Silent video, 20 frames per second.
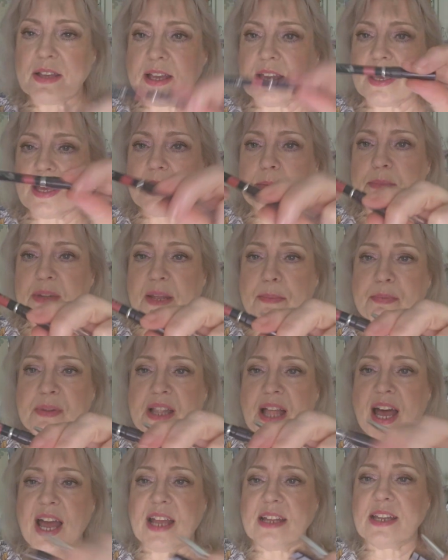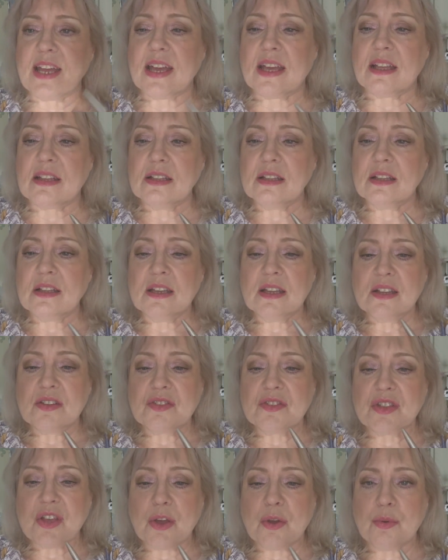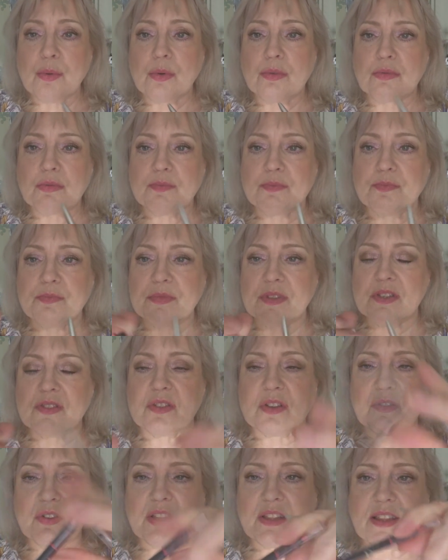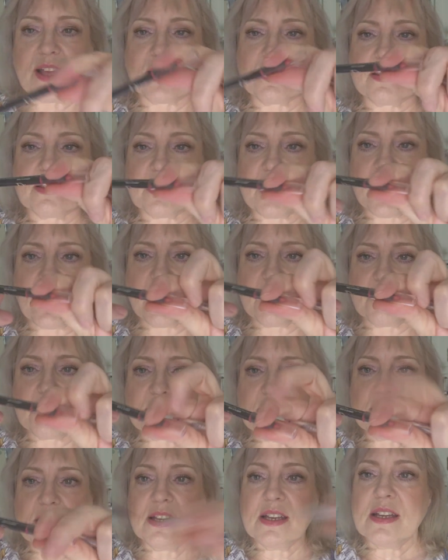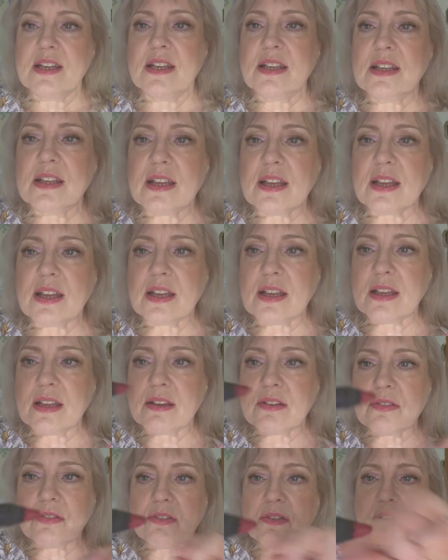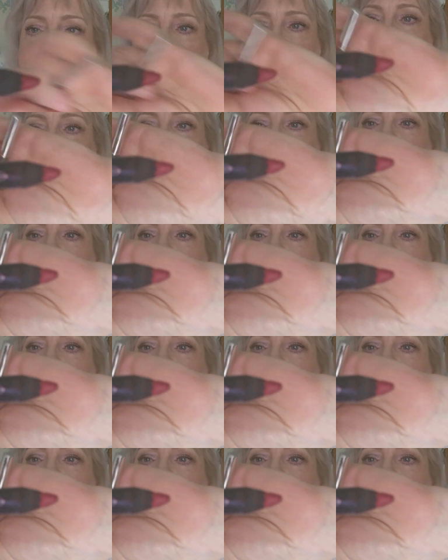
lip liner. So sorry, that side. Right,